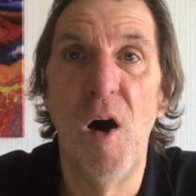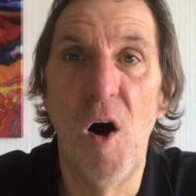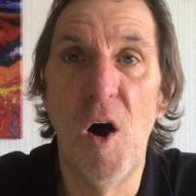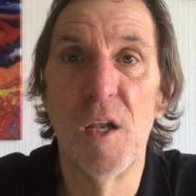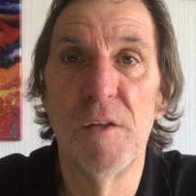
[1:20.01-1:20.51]

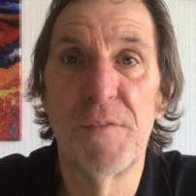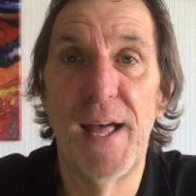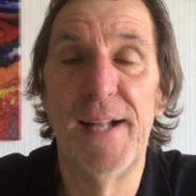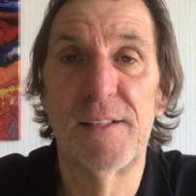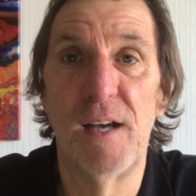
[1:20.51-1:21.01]
All of
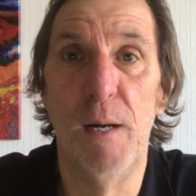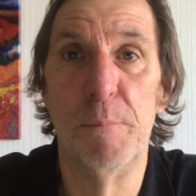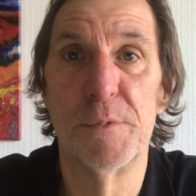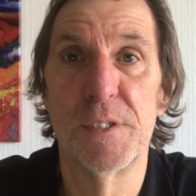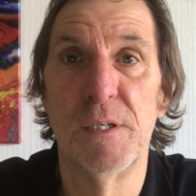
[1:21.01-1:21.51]
that
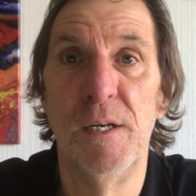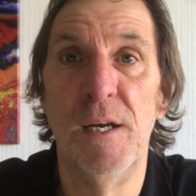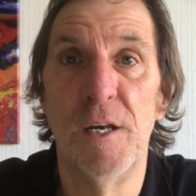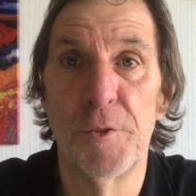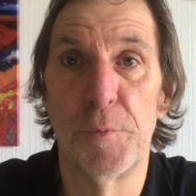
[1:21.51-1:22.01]
comes
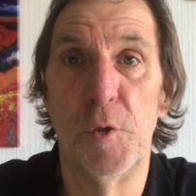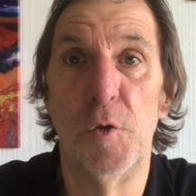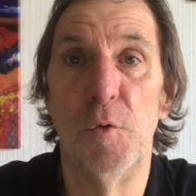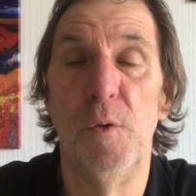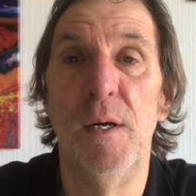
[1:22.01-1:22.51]

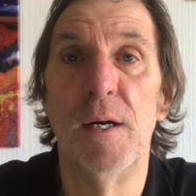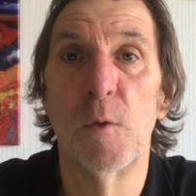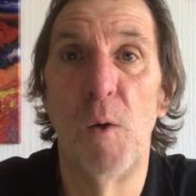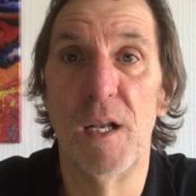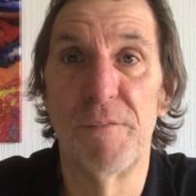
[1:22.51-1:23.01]
through
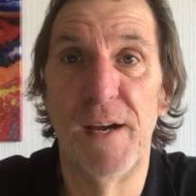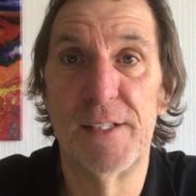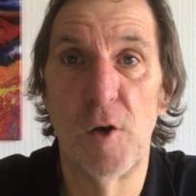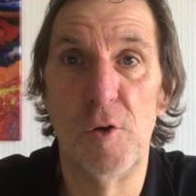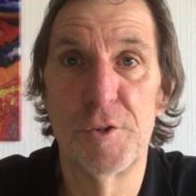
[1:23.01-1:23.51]

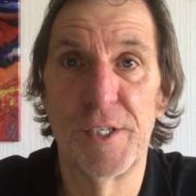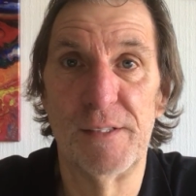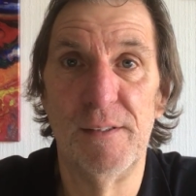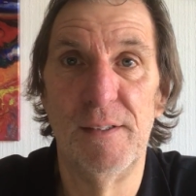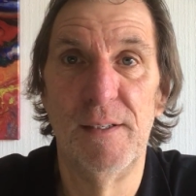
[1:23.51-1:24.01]
qualified
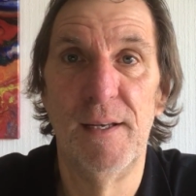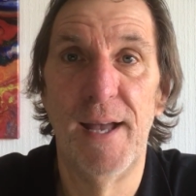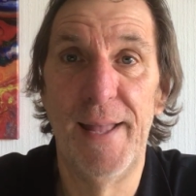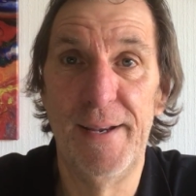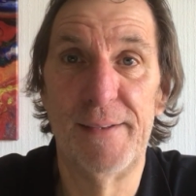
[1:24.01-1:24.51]
coaching,
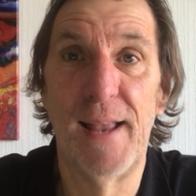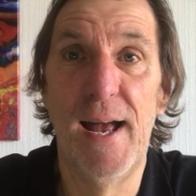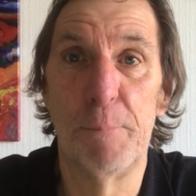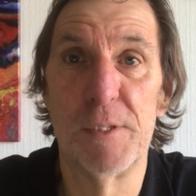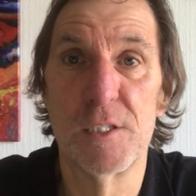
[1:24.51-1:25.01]
and it
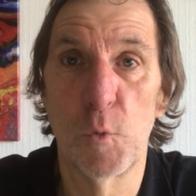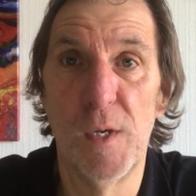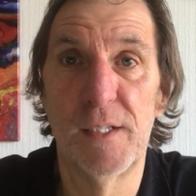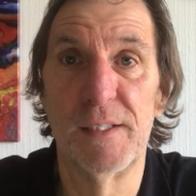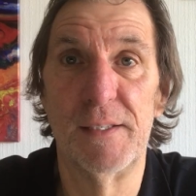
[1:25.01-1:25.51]
happens
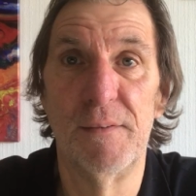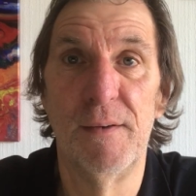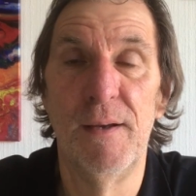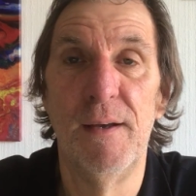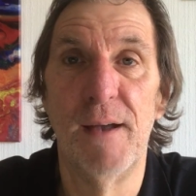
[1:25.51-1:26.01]
quickly.
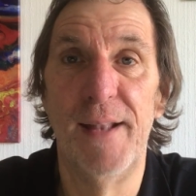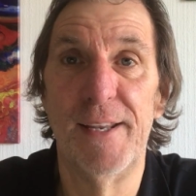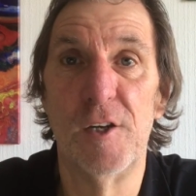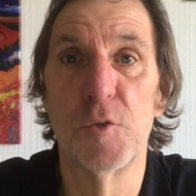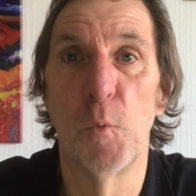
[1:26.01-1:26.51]
And
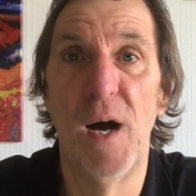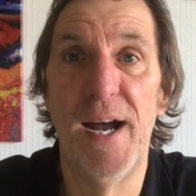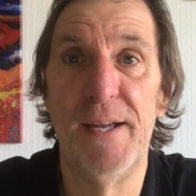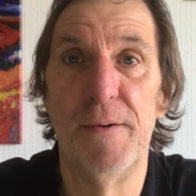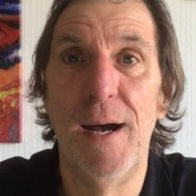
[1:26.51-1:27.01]
here's
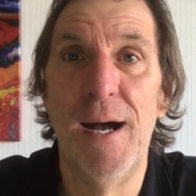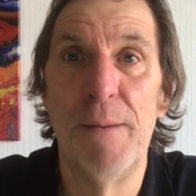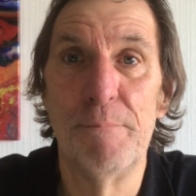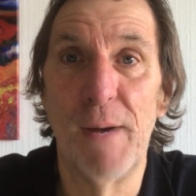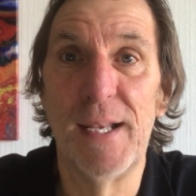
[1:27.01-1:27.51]
why.
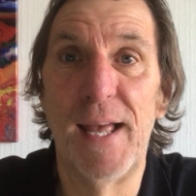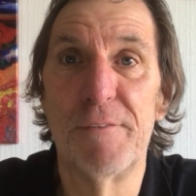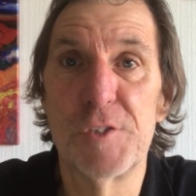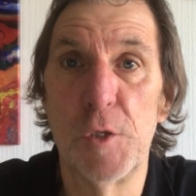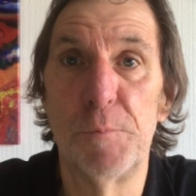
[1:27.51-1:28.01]
my
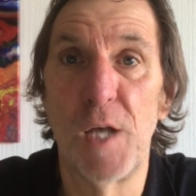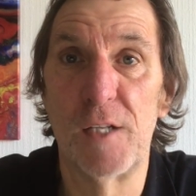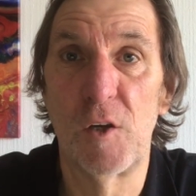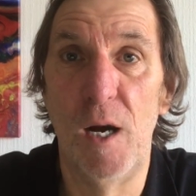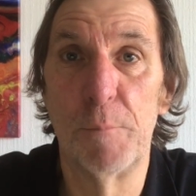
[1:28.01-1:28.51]
life soup
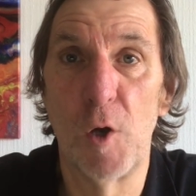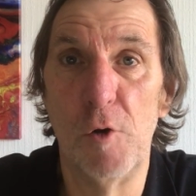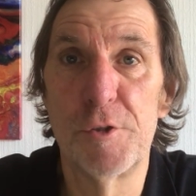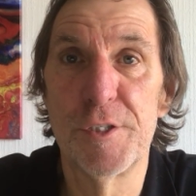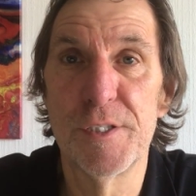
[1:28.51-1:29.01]
dot com
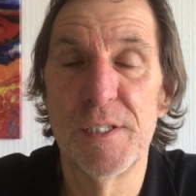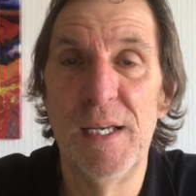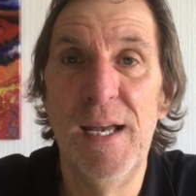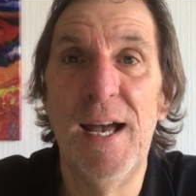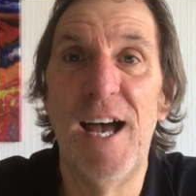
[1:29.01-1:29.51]
coaches
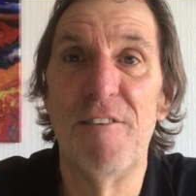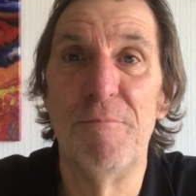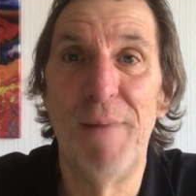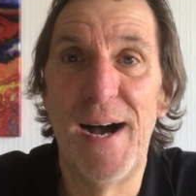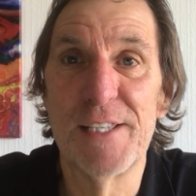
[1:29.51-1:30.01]

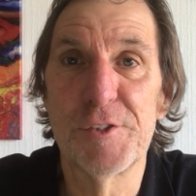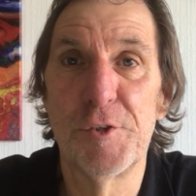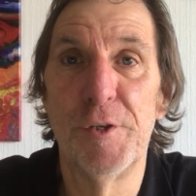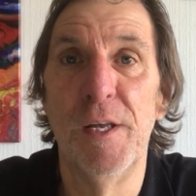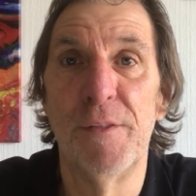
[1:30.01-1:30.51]
have
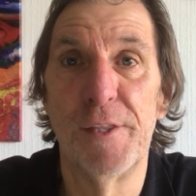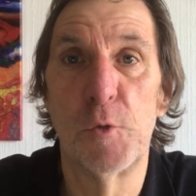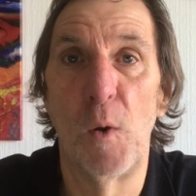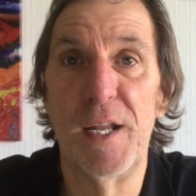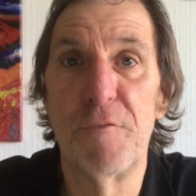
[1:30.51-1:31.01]
mastered the
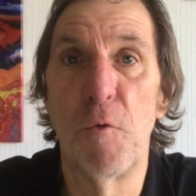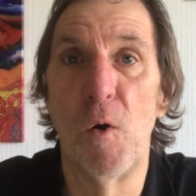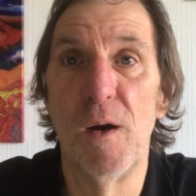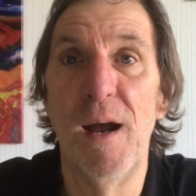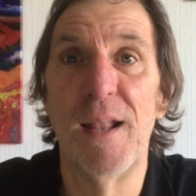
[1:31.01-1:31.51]

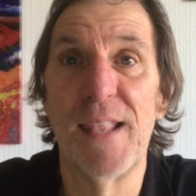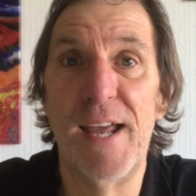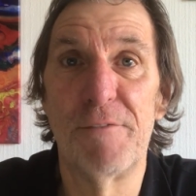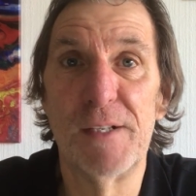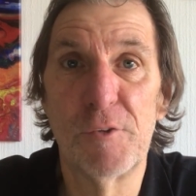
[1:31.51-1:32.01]
twenty-four
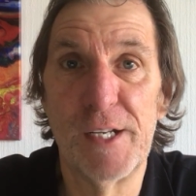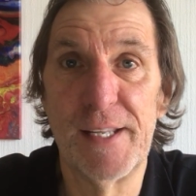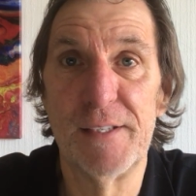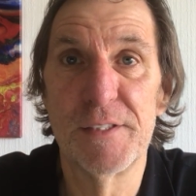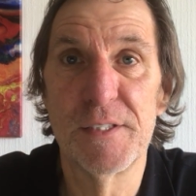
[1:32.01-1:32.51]
life
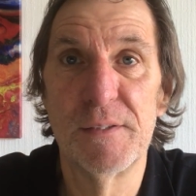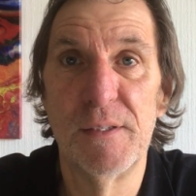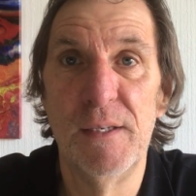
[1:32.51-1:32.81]
ingredients,